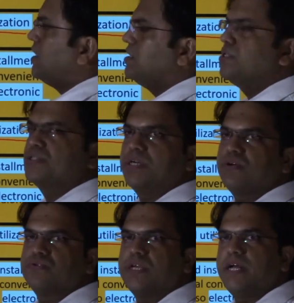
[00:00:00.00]
Raj
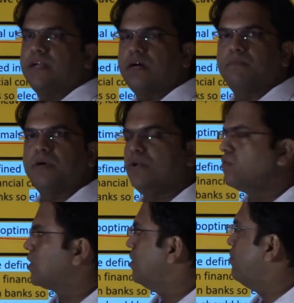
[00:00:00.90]
institution and urban
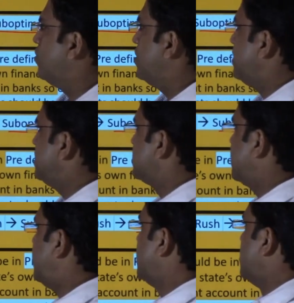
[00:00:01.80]
local bodies,
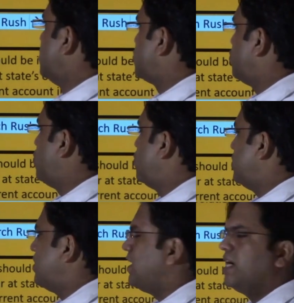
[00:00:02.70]
right. So
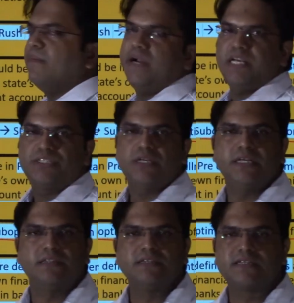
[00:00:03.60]
the recommendation
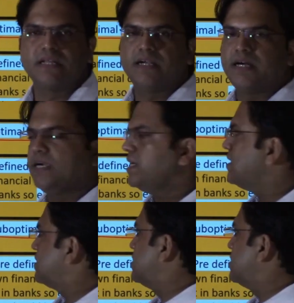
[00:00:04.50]
in this regard is